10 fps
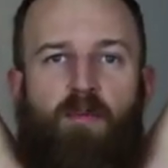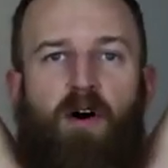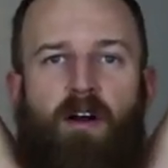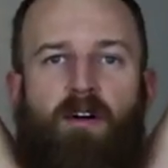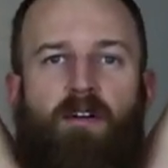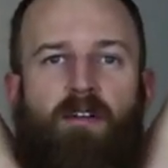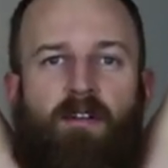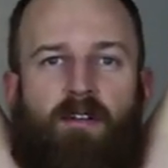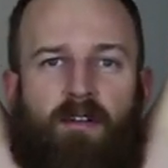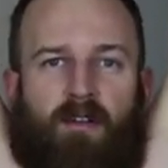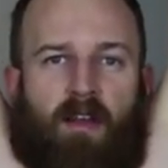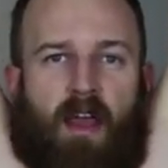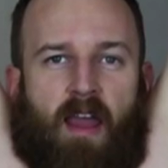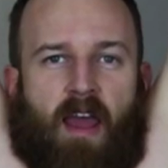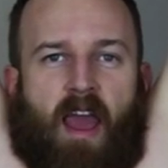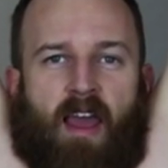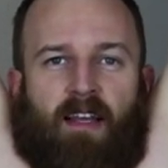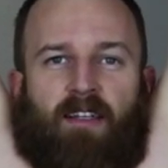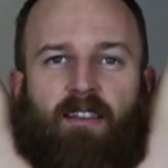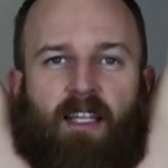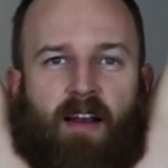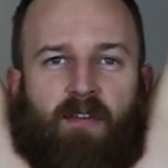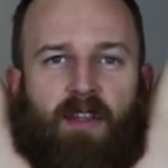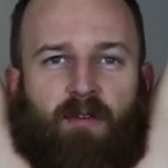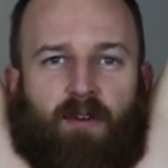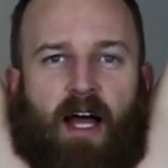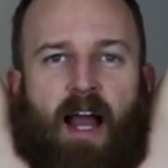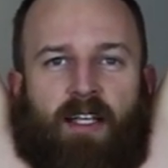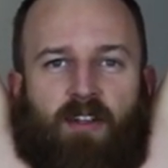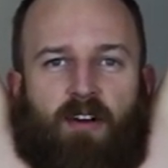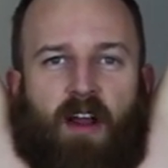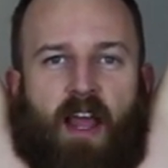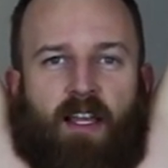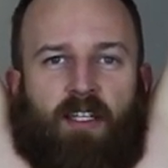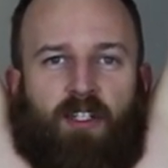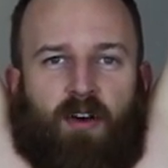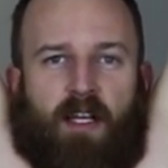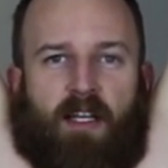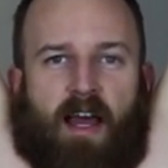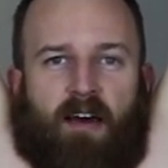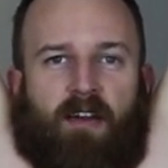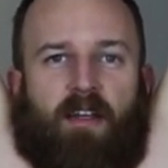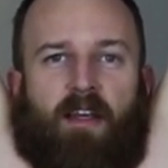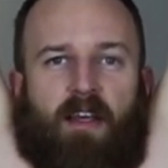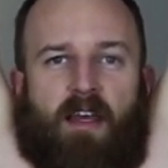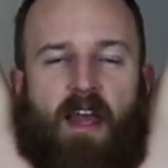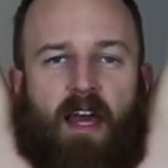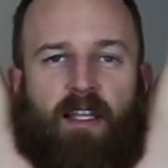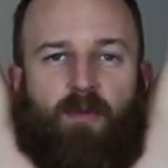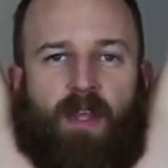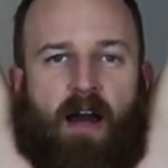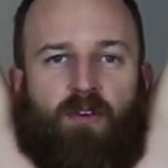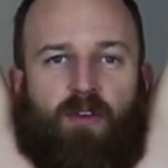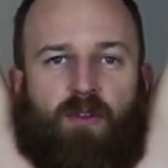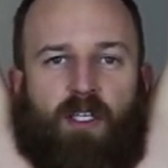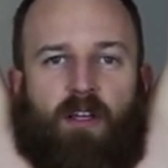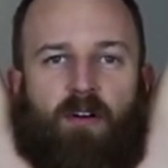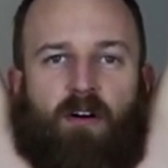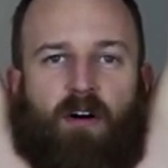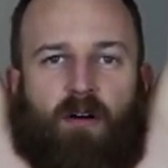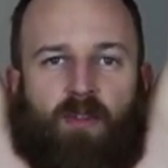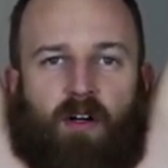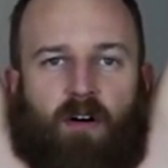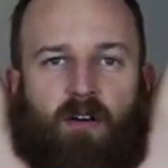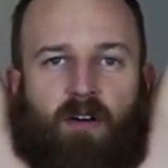your bar, and hang, let everything relax so you're hanging straight down. And then without using your arms, all